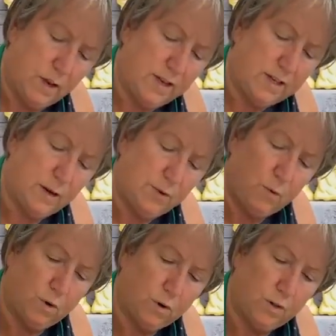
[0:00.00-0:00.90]
Anytime
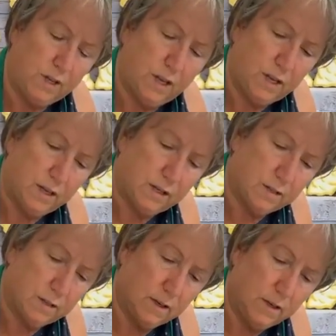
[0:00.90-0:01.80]
you work with
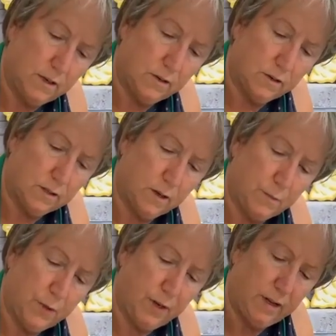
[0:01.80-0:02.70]
kids, you're just going
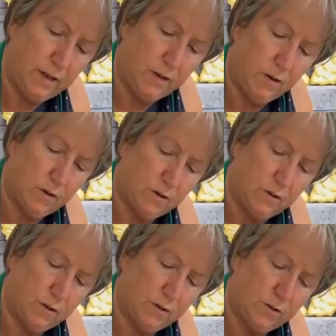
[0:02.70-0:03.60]
to put in your